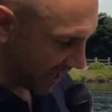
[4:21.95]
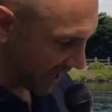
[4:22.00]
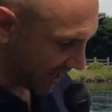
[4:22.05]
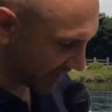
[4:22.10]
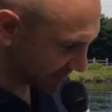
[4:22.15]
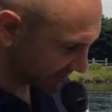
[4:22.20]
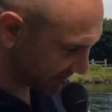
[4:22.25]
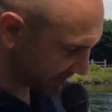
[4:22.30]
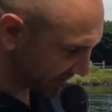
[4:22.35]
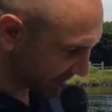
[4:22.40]

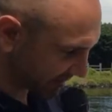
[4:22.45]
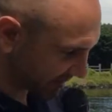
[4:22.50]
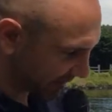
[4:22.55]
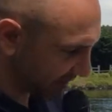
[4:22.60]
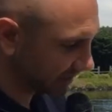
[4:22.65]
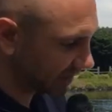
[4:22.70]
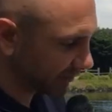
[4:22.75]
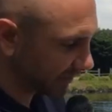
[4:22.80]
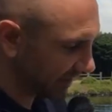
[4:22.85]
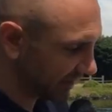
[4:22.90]
and 6
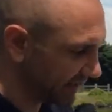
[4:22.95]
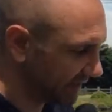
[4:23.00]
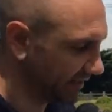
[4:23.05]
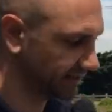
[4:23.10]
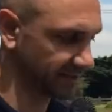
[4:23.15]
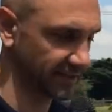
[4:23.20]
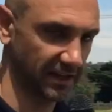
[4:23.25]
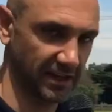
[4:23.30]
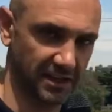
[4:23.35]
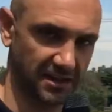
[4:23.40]

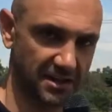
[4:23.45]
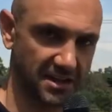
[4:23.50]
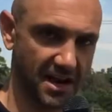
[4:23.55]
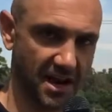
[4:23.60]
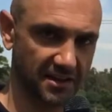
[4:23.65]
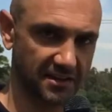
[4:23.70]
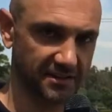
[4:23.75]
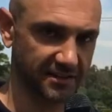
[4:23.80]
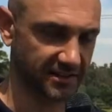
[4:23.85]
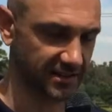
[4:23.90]
kilometres in
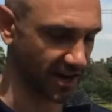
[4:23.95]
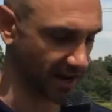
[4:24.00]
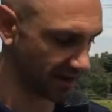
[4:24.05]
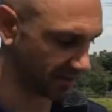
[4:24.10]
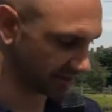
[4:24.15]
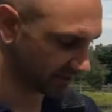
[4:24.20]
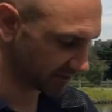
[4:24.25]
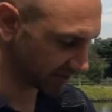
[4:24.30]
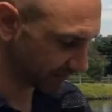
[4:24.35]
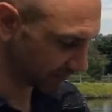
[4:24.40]
the other
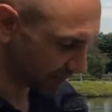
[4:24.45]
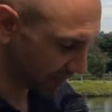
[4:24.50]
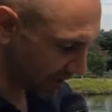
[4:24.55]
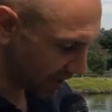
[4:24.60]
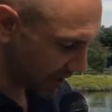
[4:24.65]
states.